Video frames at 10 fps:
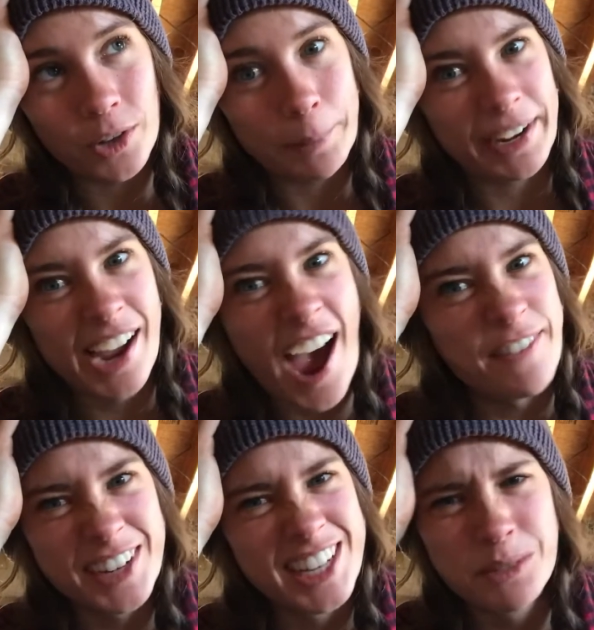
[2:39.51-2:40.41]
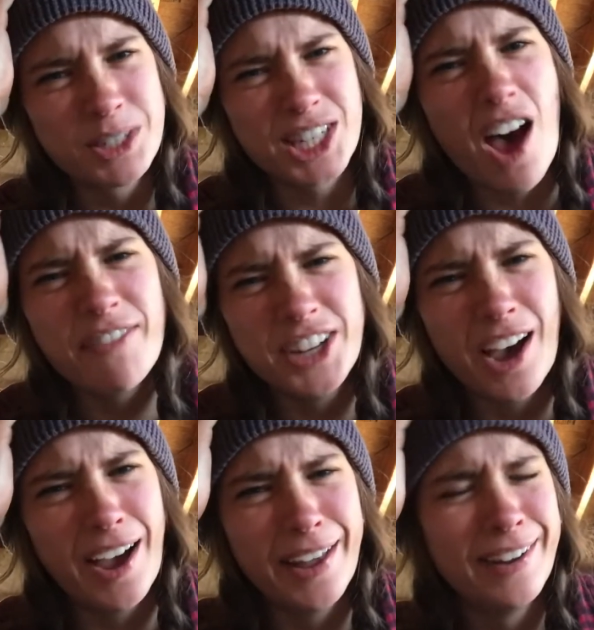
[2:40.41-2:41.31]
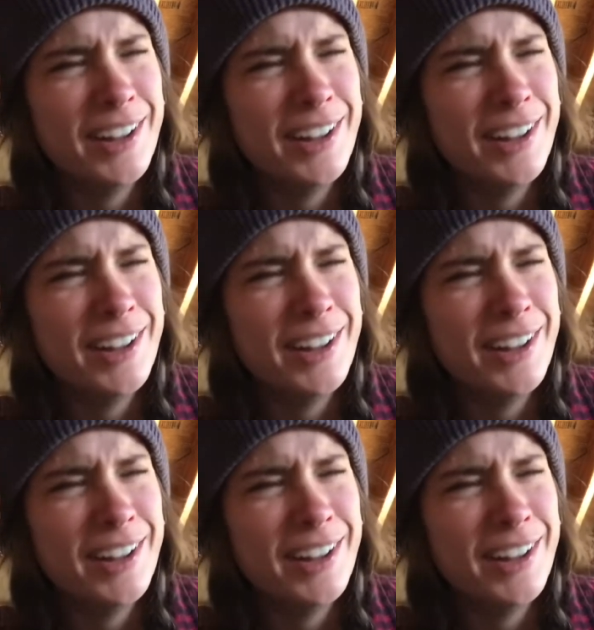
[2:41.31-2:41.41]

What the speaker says: I'm like, I have to get some stuff done